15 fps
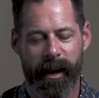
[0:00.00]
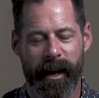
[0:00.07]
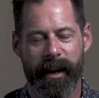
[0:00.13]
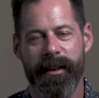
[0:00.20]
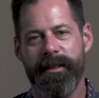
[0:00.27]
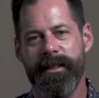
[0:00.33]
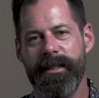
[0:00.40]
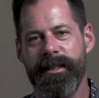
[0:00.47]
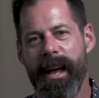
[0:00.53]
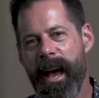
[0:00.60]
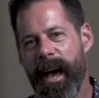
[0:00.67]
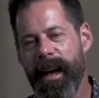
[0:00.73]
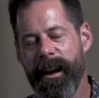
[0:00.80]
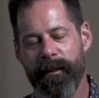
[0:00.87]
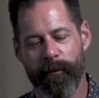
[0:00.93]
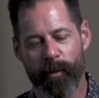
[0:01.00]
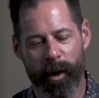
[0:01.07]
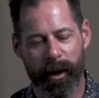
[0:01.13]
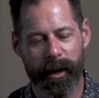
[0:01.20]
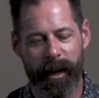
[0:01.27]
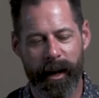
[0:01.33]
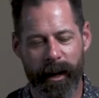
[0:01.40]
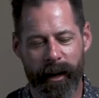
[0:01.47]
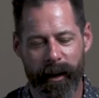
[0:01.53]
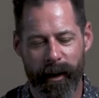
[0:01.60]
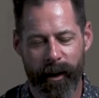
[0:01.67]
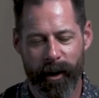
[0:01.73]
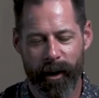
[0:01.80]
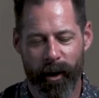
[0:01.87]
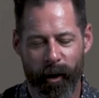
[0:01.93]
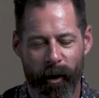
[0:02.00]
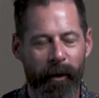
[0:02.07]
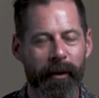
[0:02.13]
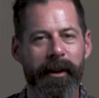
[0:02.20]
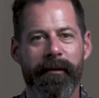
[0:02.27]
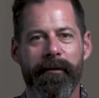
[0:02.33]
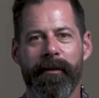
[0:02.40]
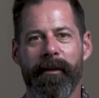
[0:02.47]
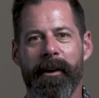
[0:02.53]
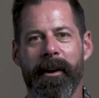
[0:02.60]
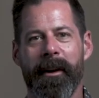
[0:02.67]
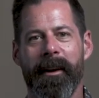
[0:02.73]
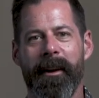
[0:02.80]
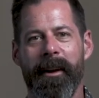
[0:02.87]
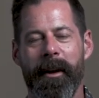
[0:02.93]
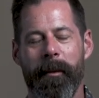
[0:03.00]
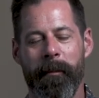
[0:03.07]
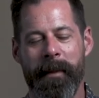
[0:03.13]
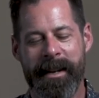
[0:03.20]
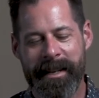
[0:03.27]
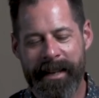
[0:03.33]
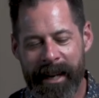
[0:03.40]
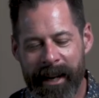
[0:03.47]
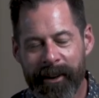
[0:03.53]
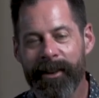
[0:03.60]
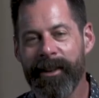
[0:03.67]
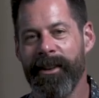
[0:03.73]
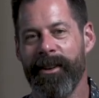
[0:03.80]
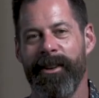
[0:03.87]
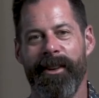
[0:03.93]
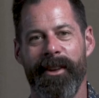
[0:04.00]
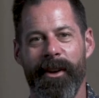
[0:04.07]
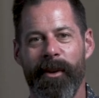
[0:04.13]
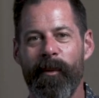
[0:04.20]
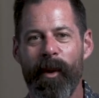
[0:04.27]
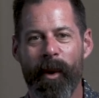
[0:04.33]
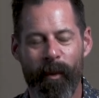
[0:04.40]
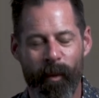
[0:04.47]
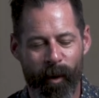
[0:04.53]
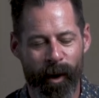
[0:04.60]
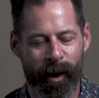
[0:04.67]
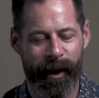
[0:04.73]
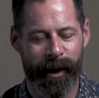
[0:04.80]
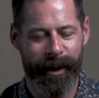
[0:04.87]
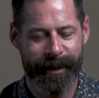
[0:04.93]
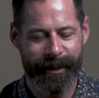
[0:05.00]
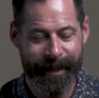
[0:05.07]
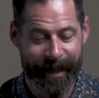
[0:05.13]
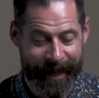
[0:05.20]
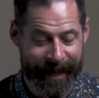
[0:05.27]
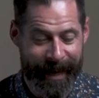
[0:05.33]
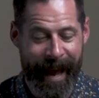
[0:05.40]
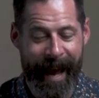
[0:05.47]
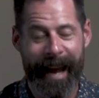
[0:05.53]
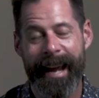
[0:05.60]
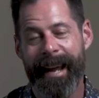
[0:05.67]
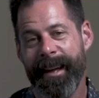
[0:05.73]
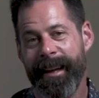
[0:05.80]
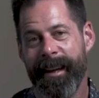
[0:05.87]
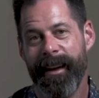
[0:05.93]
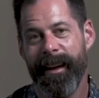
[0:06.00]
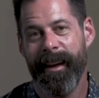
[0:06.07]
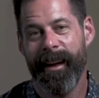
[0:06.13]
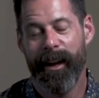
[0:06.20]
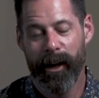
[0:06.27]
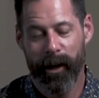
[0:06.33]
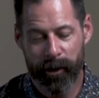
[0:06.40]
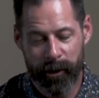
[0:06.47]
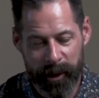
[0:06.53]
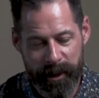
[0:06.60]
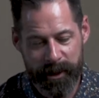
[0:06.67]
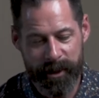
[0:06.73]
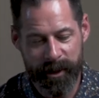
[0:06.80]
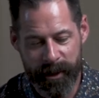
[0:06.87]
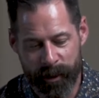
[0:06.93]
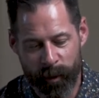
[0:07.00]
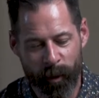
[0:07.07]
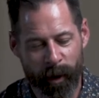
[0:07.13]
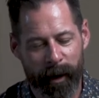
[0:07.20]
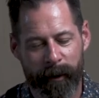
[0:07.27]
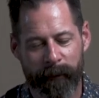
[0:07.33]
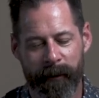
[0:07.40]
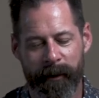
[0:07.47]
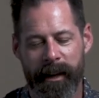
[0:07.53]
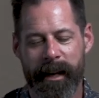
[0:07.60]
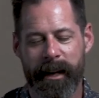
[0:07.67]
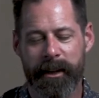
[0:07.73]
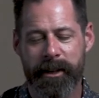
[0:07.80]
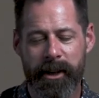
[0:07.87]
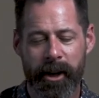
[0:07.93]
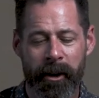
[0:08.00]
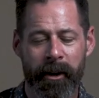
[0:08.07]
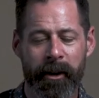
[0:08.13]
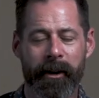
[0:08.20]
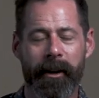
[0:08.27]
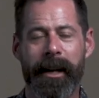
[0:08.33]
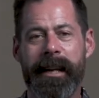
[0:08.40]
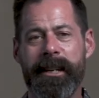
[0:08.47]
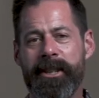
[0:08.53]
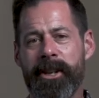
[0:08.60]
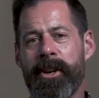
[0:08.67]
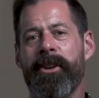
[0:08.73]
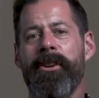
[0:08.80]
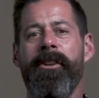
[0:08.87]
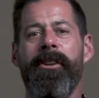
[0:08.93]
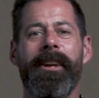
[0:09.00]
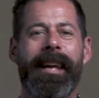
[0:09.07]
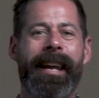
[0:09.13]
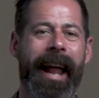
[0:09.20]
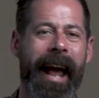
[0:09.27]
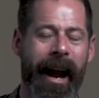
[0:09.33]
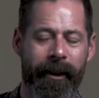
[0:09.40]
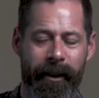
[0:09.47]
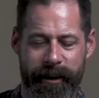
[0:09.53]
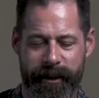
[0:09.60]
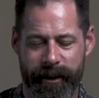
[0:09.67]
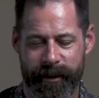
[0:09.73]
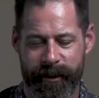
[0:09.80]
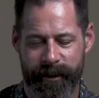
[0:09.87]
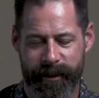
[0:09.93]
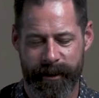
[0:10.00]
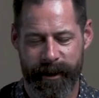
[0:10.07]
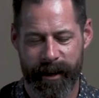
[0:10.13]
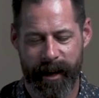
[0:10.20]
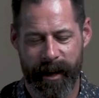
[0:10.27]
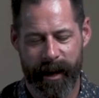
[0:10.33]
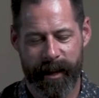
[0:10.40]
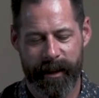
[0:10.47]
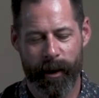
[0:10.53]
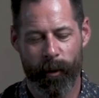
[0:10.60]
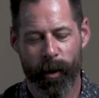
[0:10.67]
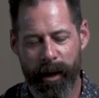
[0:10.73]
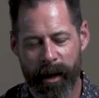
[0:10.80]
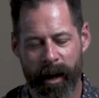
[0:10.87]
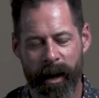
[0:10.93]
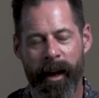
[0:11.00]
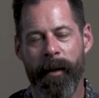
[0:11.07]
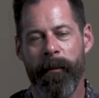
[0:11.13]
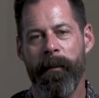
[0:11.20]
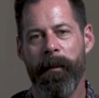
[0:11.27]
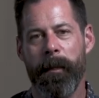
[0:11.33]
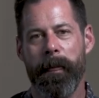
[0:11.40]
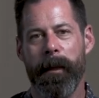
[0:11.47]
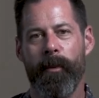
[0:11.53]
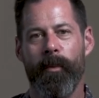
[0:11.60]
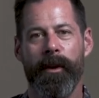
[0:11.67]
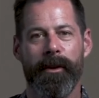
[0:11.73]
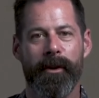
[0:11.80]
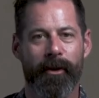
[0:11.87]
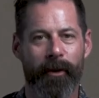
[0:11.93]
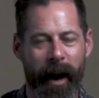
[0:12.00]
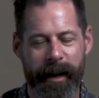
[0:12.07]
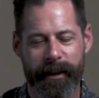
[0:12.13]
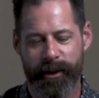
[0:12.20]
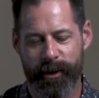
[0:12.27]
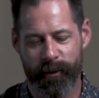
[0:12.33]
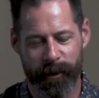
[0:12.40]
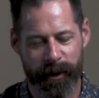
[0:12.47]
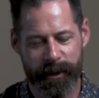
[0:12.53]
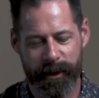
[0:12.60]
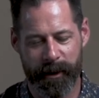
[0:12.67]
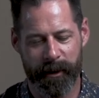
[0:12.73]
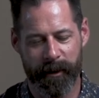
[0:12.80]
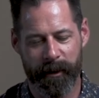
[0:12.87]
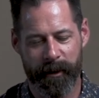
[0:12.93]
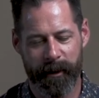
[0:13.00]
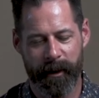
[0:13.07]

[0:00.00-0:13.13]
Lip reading: And instead of working only for material reward today, Christians work for the eternal inheritance that will come with Christ's return.